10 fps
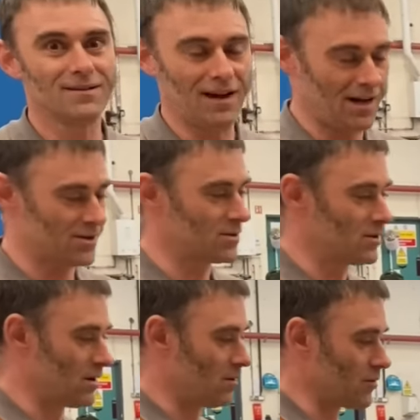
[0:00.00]
And
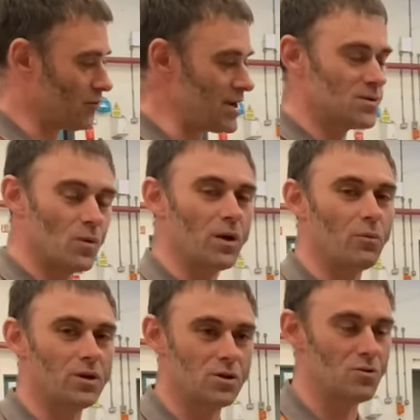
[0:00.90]
the reason why
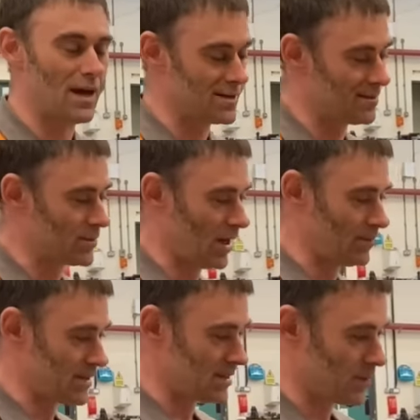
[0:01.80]
we do that sometimes is